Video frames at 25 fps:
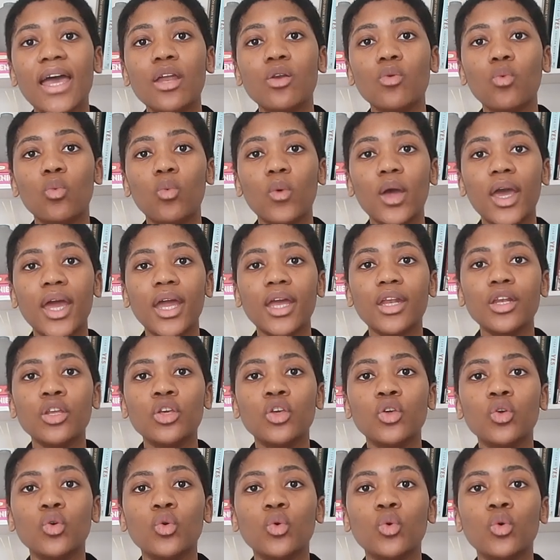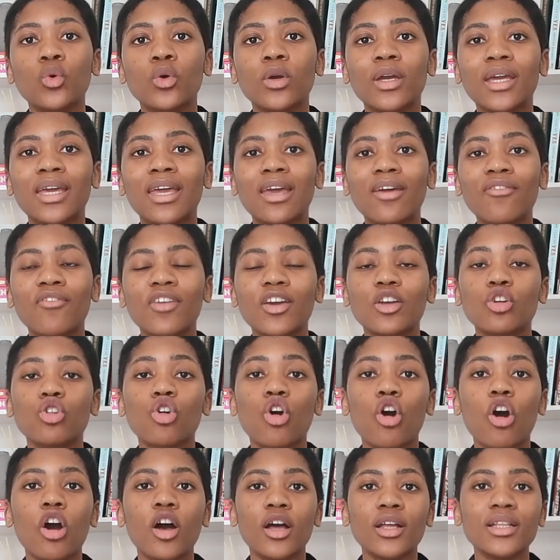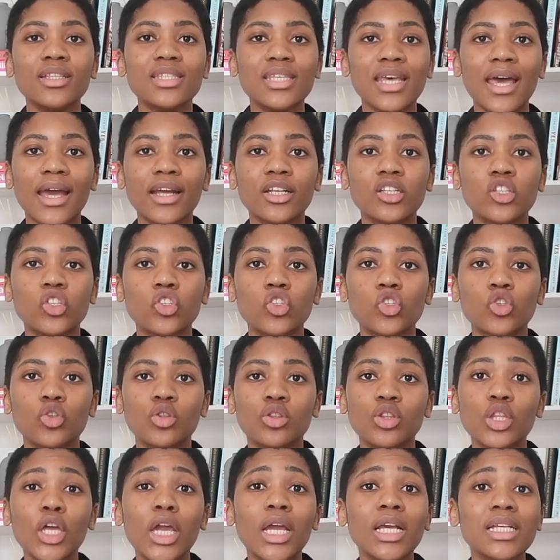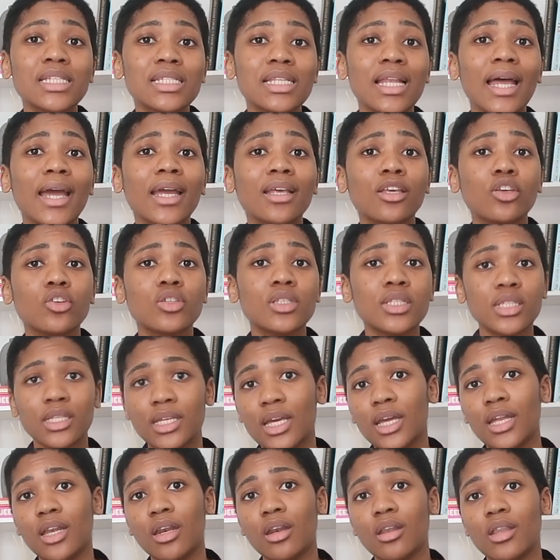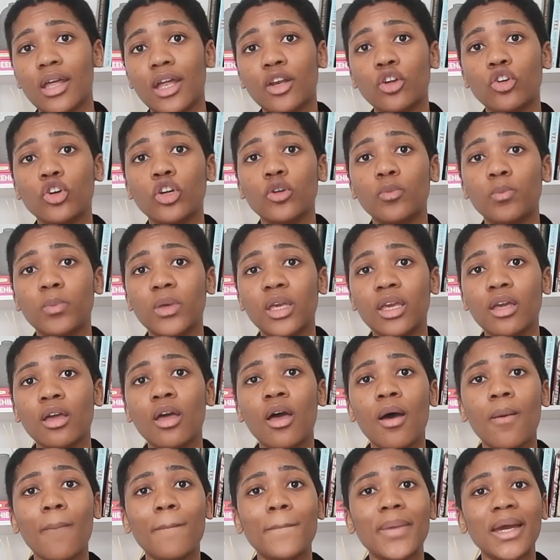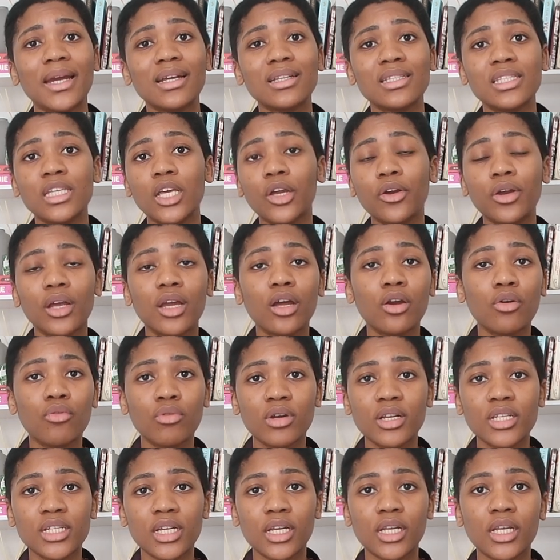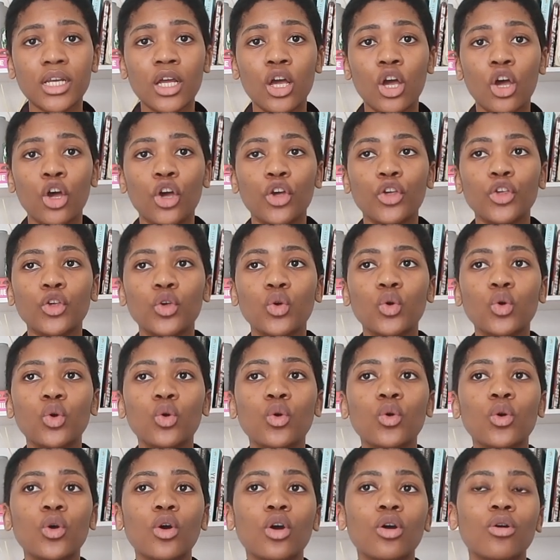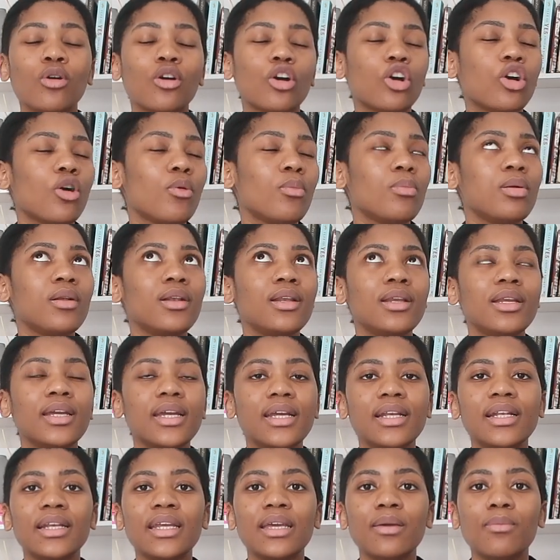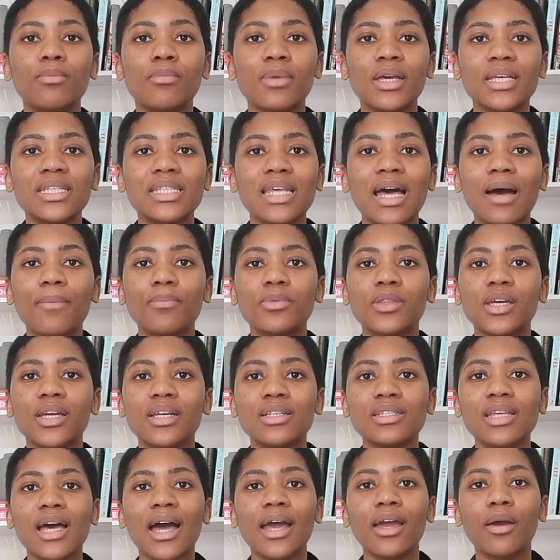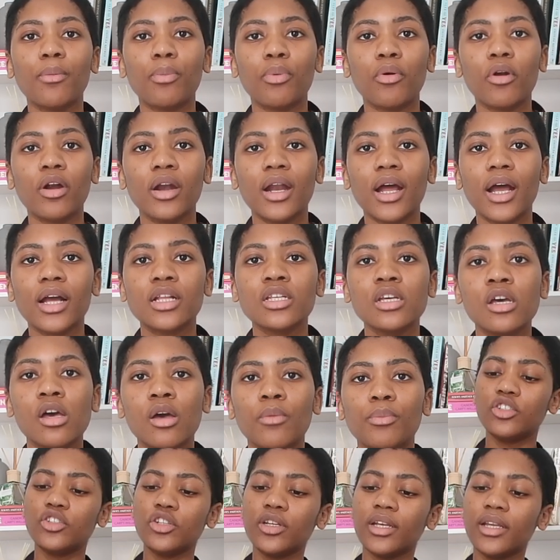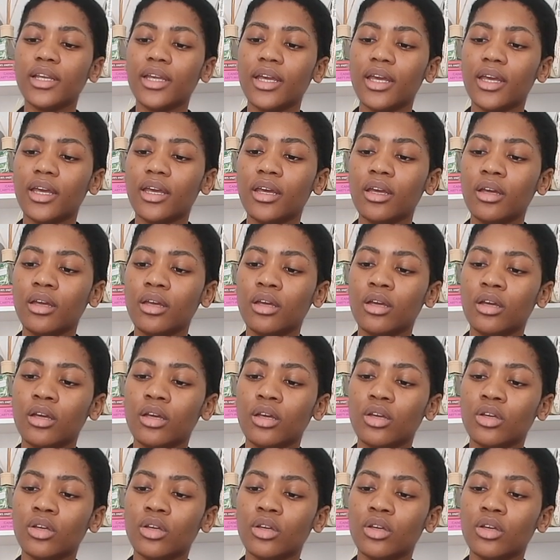and when you give it contact to things like your skin that could be bacteria ridden, you completely mess up the entire product. Literally